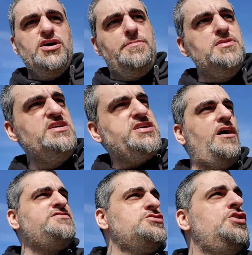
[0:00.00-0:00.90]
The police
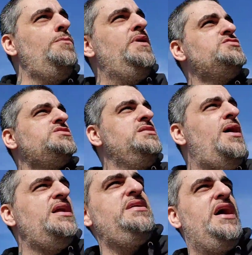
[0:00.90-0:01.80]
officers don't mess with
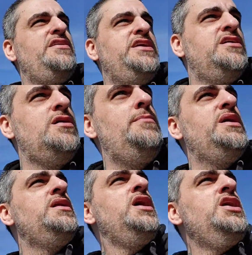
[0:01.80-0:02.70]
anybody down here. I
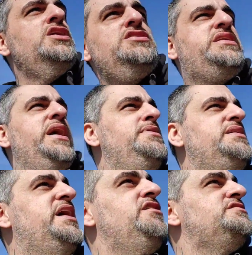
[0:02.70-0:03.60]
mean, you can't be
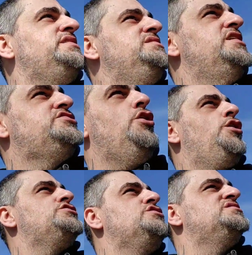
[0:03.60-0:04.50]
guaranteed that your
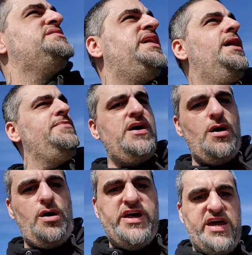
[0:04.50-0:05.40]
art's going to stay up there
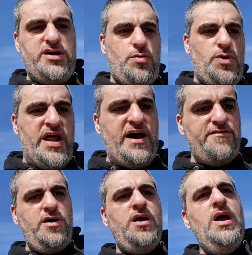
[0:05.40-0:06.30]
all day or
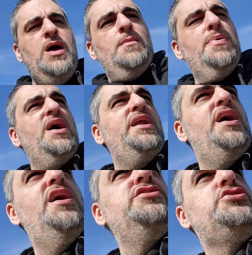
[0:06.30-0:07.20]
whatever, but
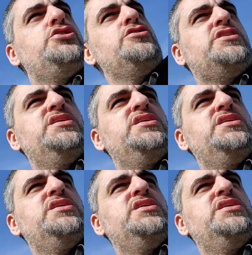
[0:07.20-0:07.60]
uh, you sure